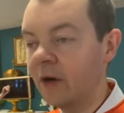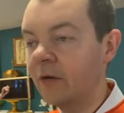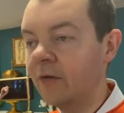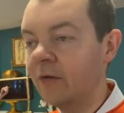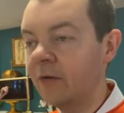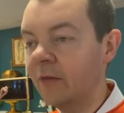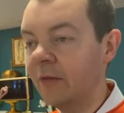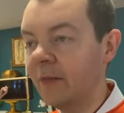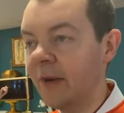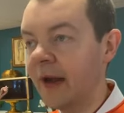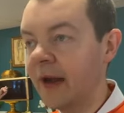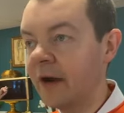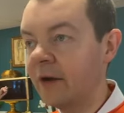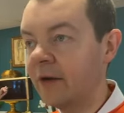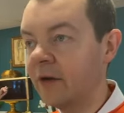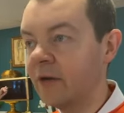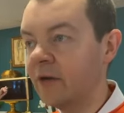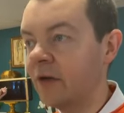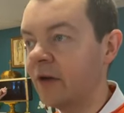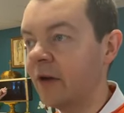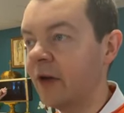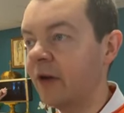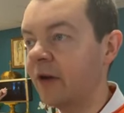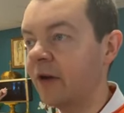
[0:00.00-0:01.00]
own
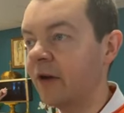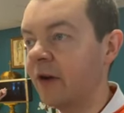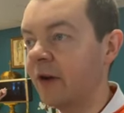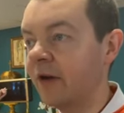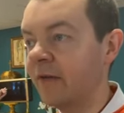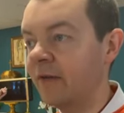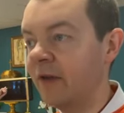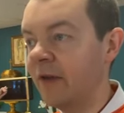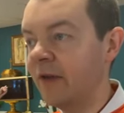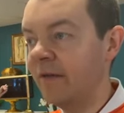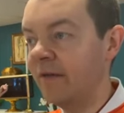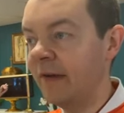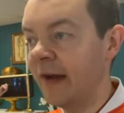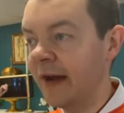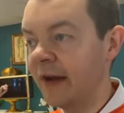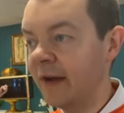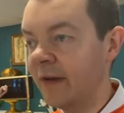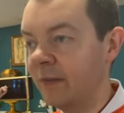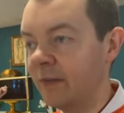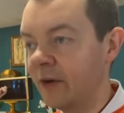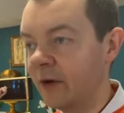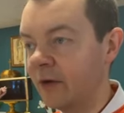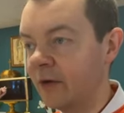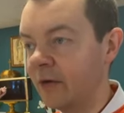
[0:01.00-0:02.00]
parish here of
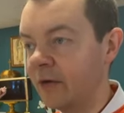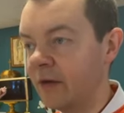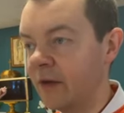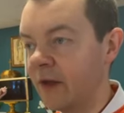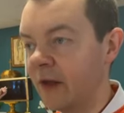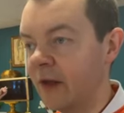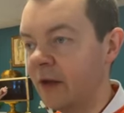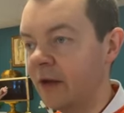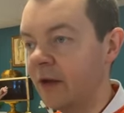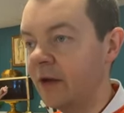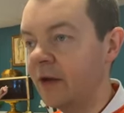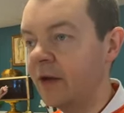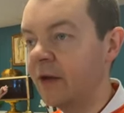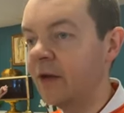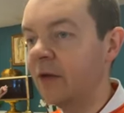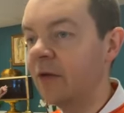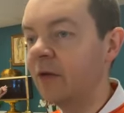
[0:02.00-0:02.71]
Divine Mercy,